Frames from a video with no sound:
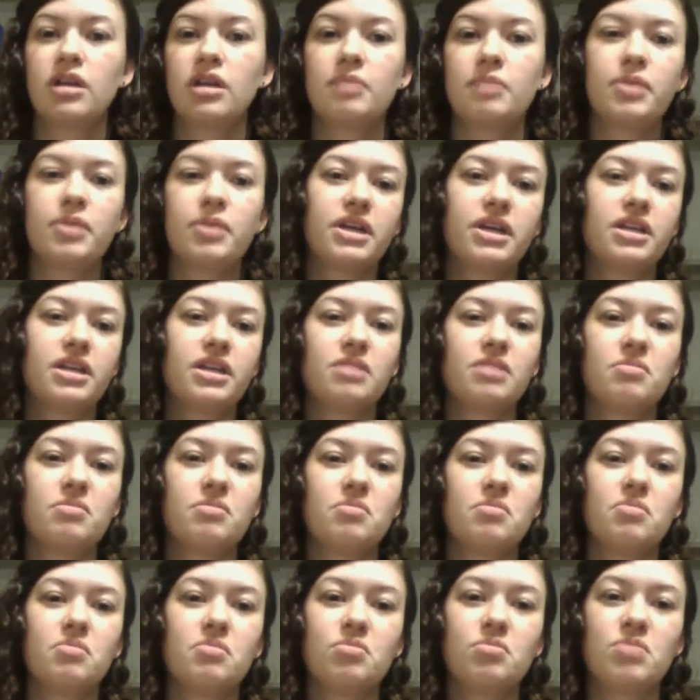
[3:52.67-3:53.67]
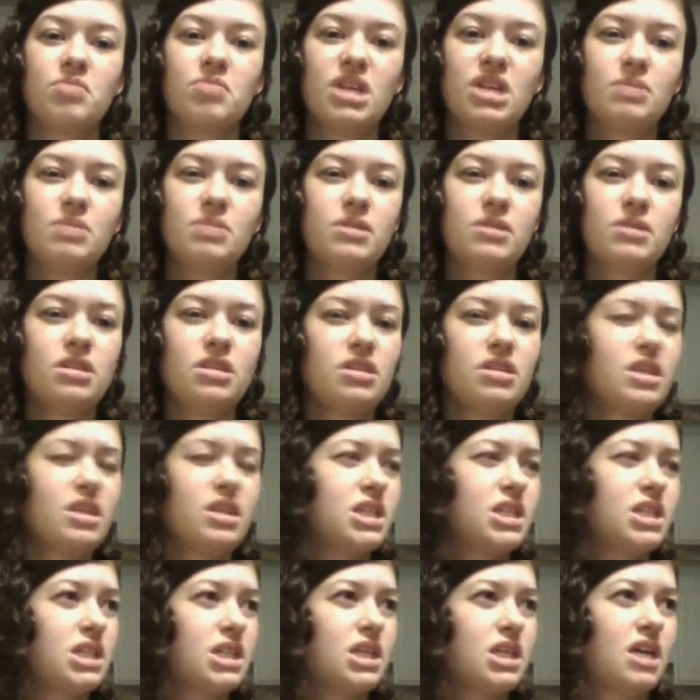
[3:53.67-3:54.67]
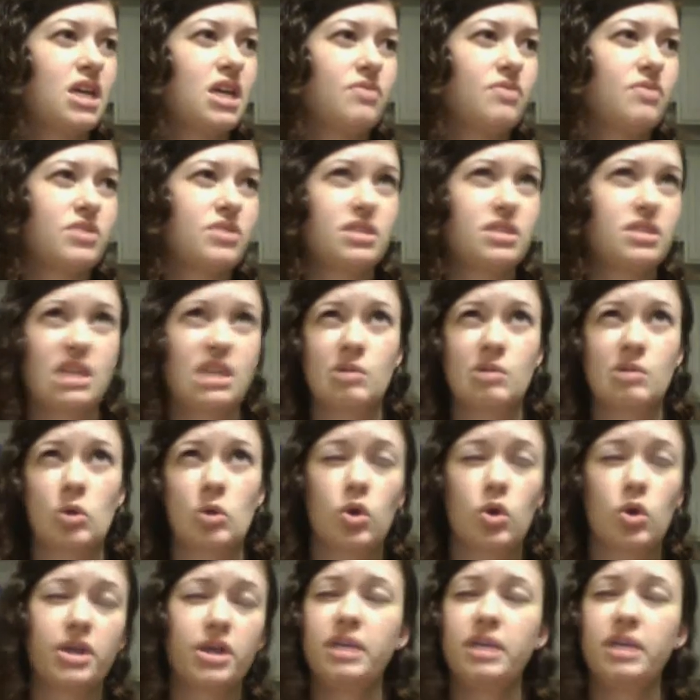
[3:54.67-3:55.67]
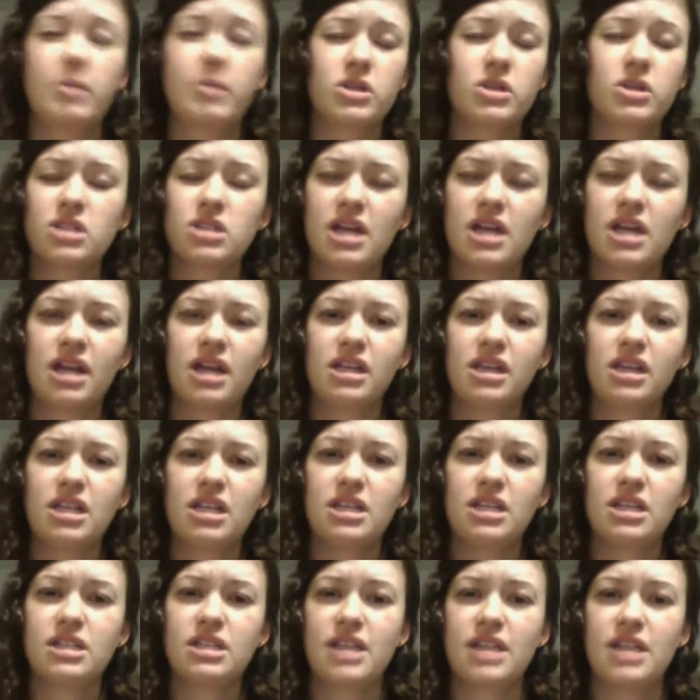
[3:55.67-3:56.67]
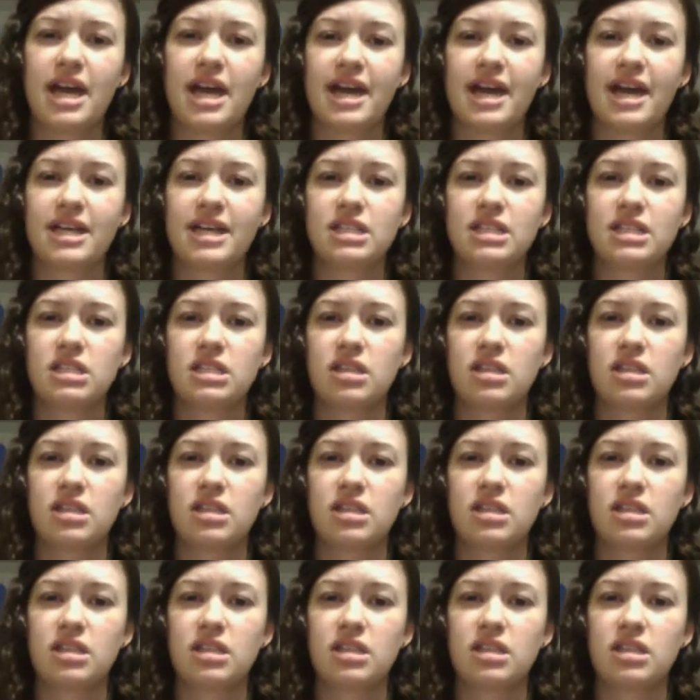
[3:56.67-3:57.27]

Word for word: but maybe they didn't have the same quirky personalities as